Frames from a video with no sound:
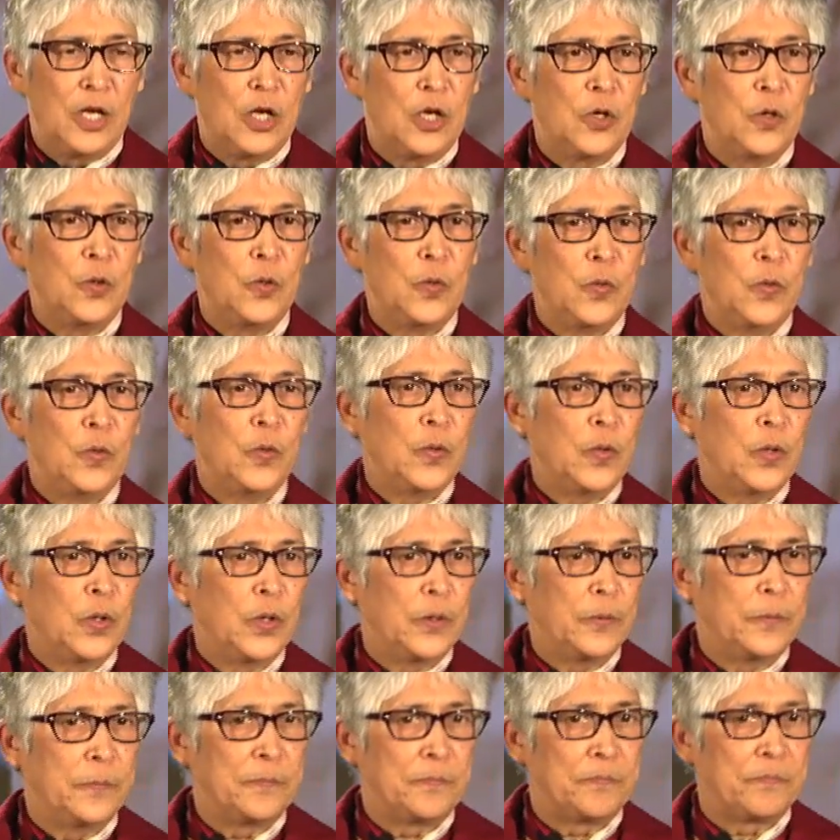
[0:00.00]
Who
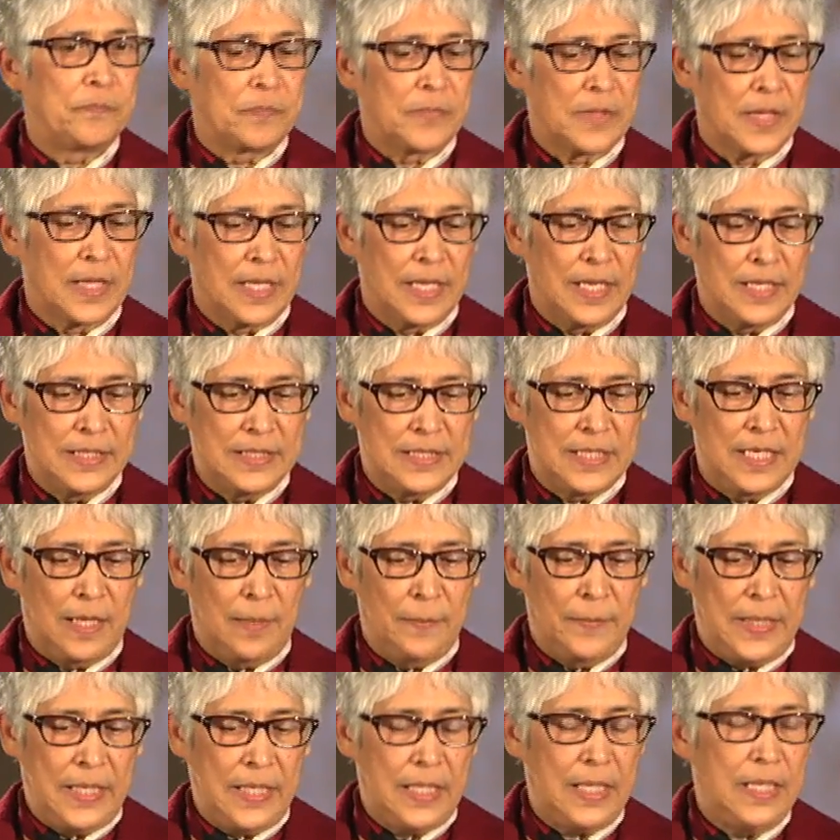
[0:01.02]
can tell
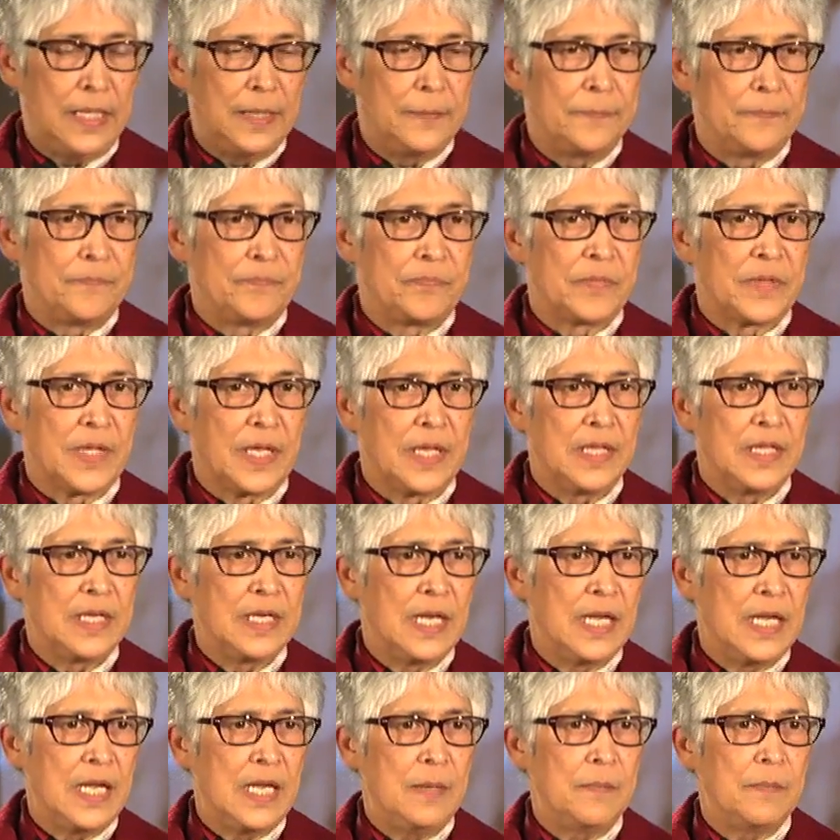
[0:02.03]
me the
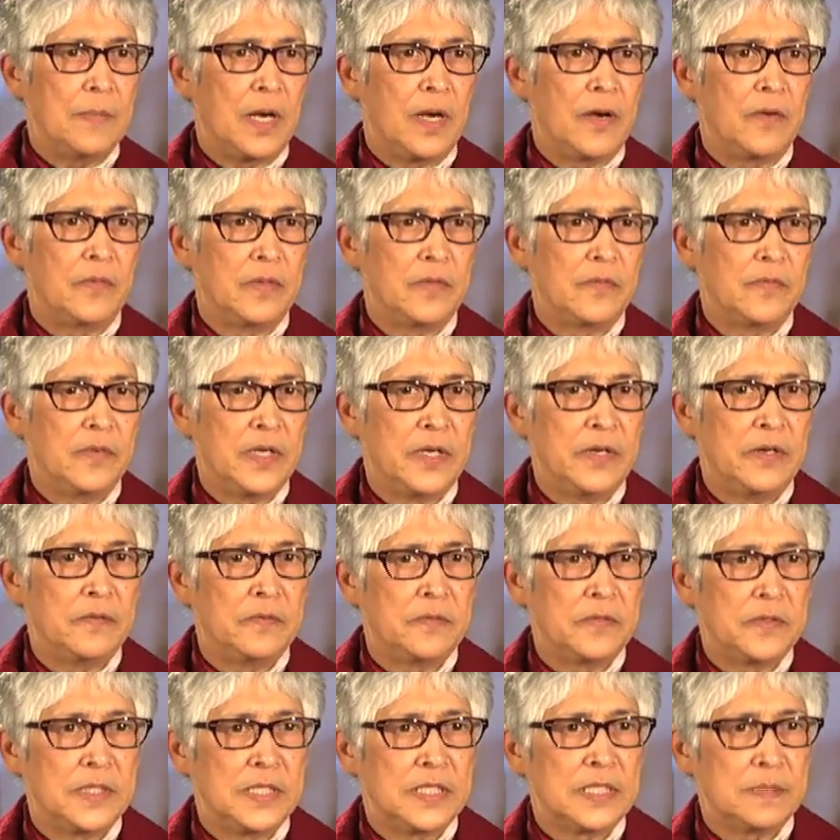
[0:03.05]
name of the very
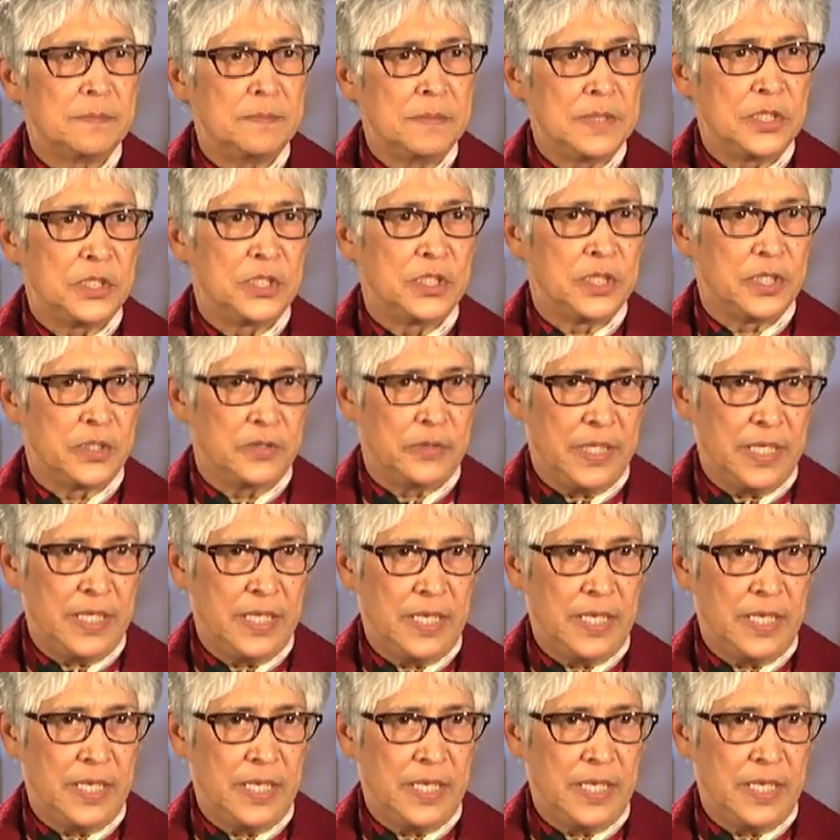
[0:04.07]
first missionary